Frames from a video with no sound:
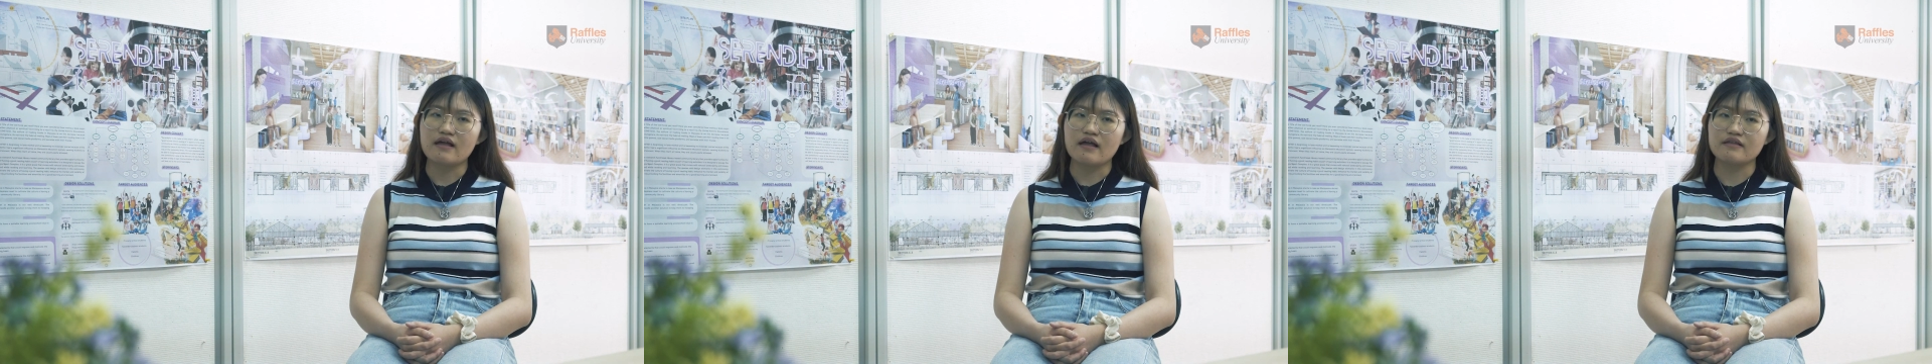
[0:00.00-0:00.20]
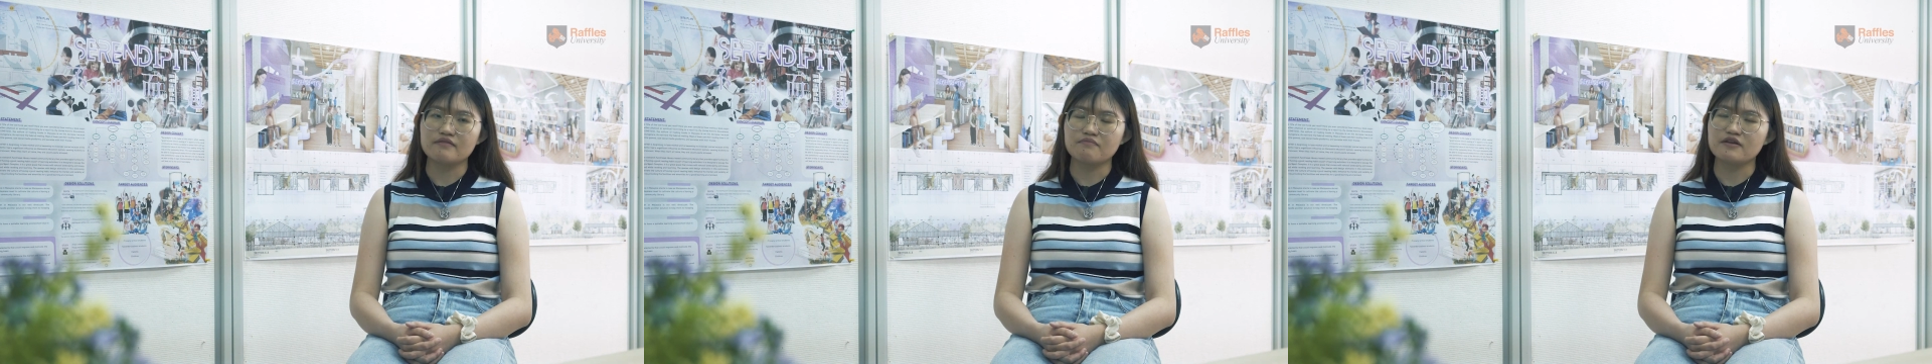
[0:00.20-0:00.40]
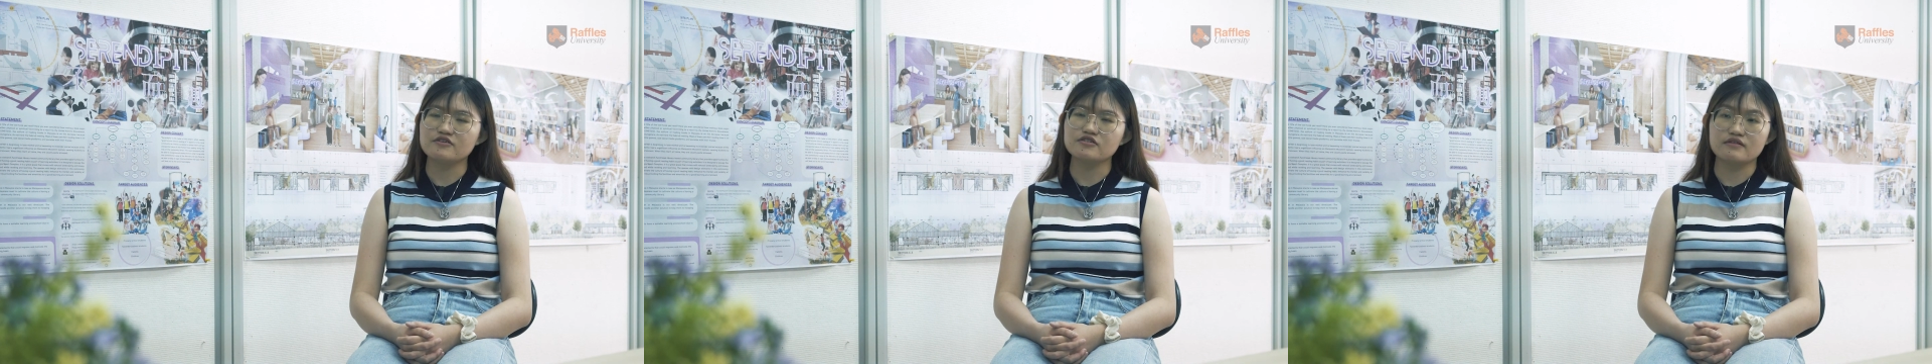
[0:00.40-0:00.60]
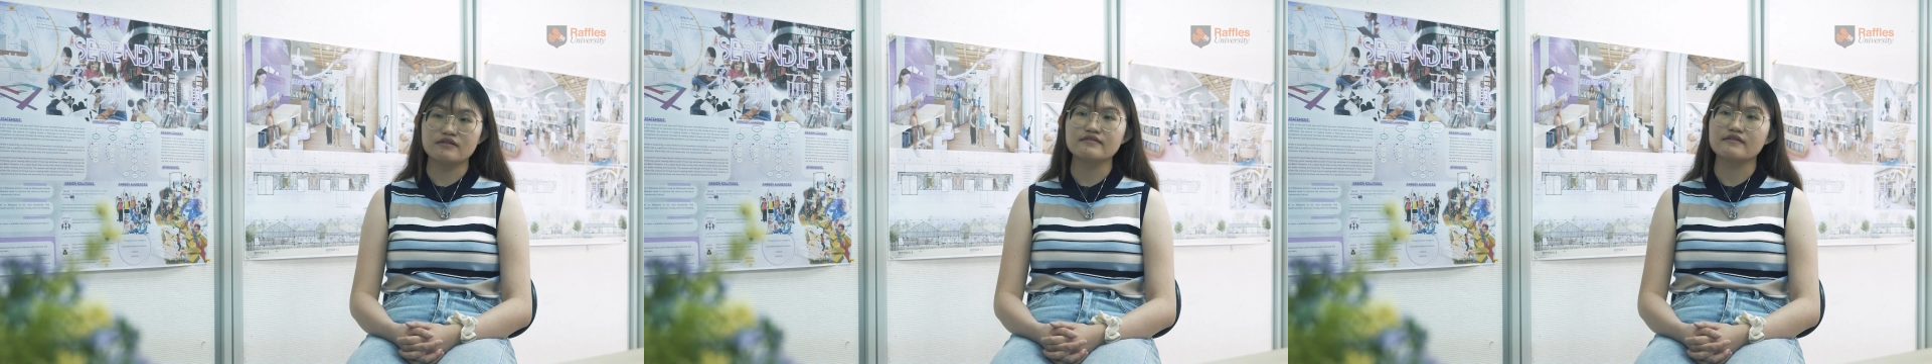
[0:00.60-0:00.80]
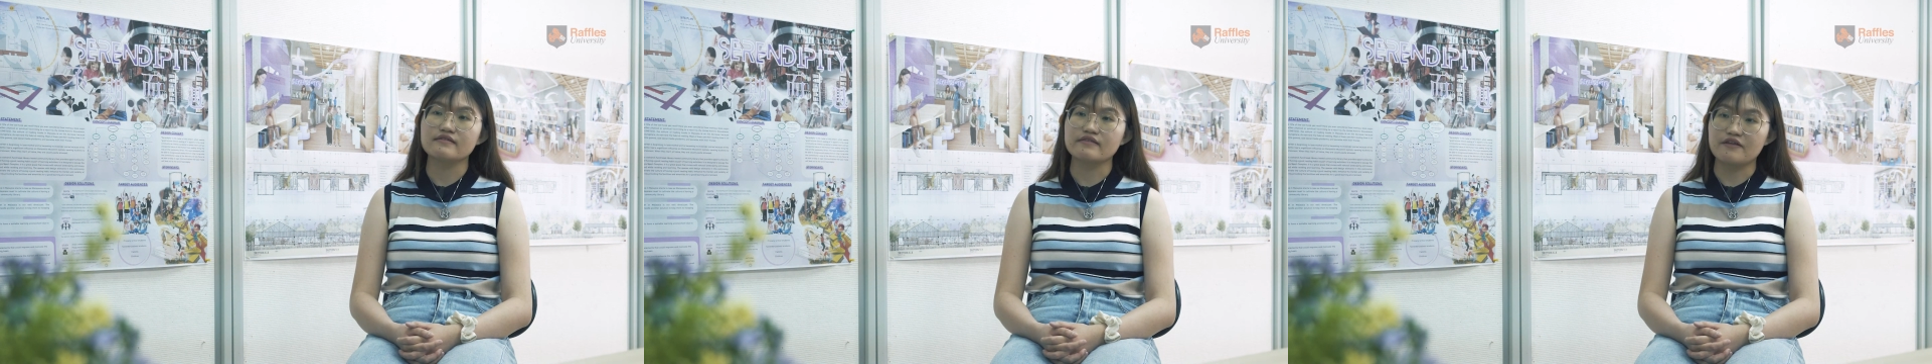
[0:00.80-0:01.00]

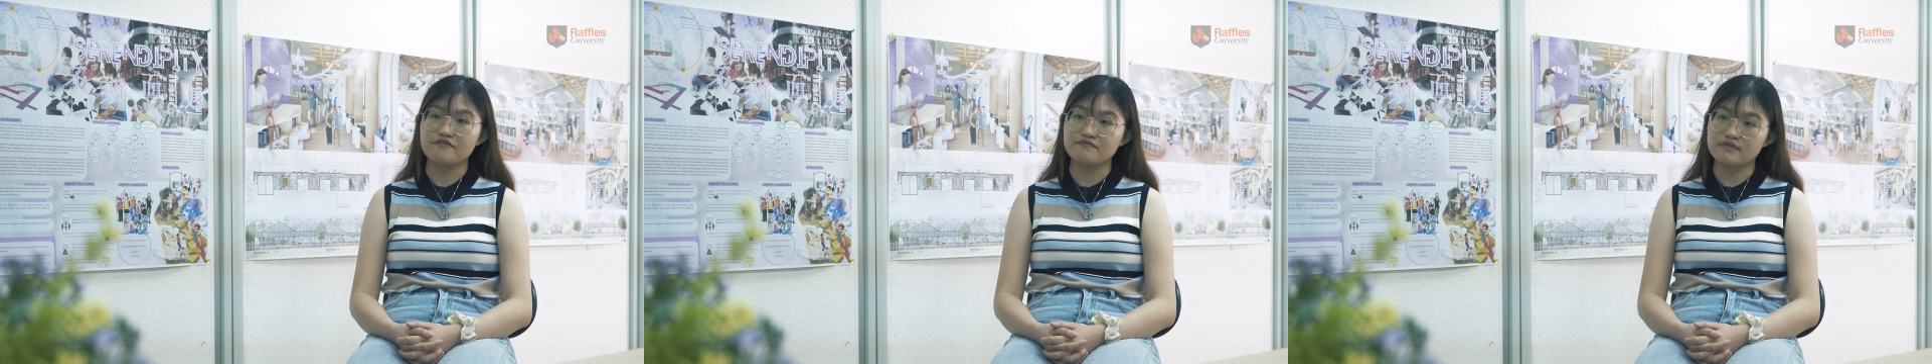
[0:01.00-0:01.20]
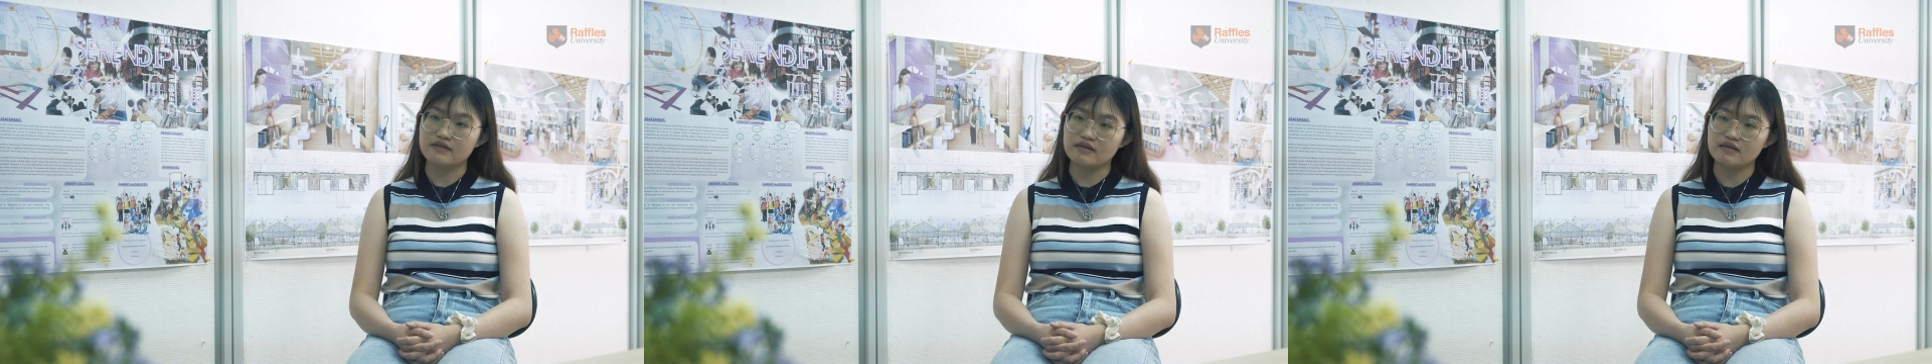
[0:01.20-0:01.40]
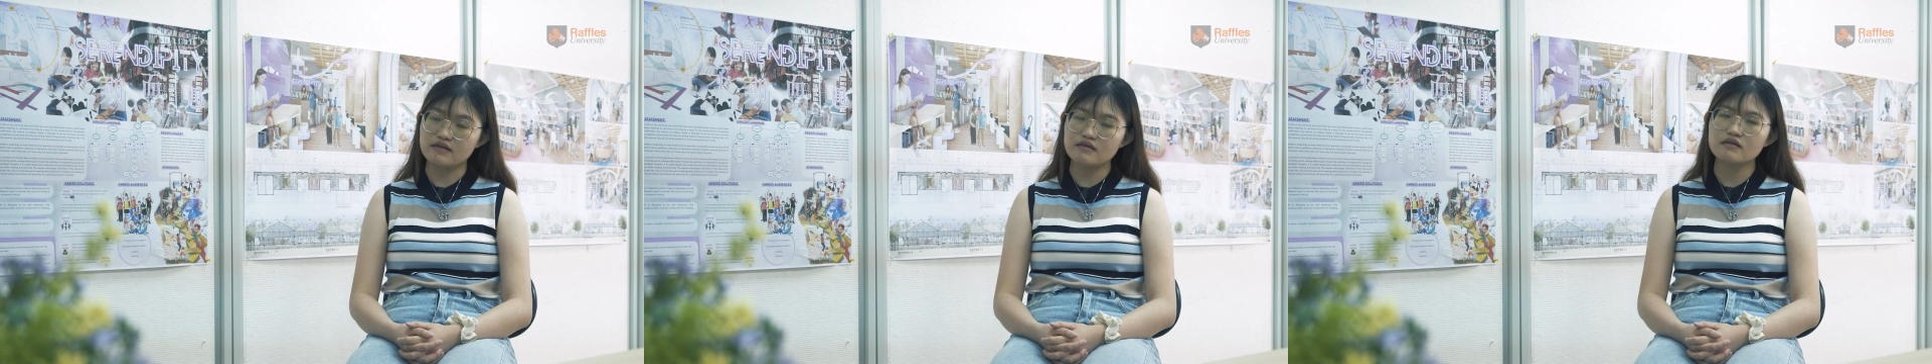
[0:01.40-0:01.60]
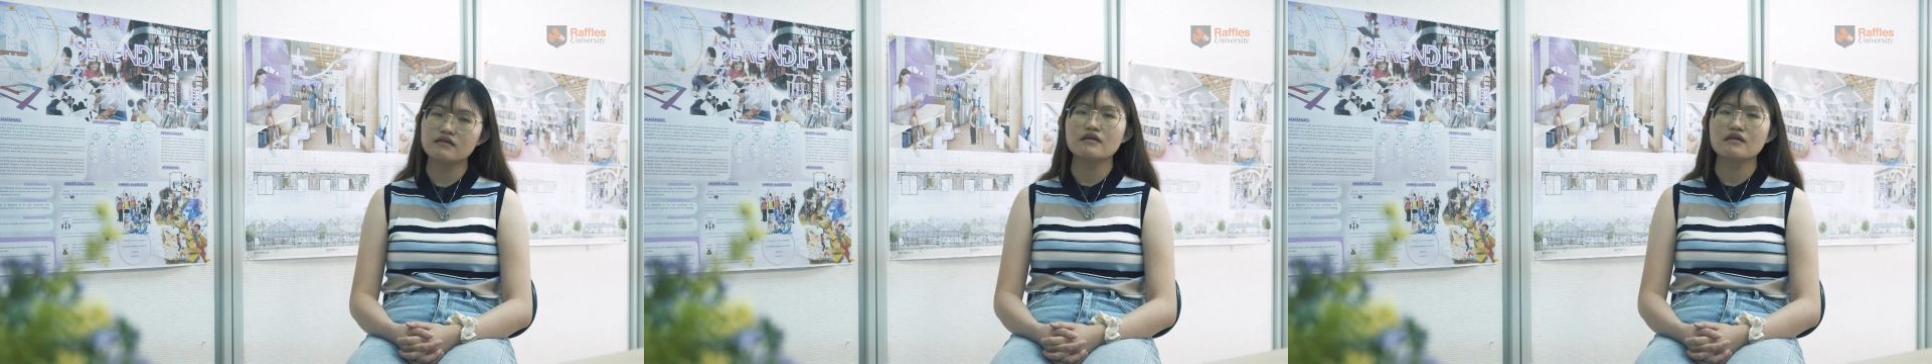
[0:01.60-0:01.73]
especially the safety,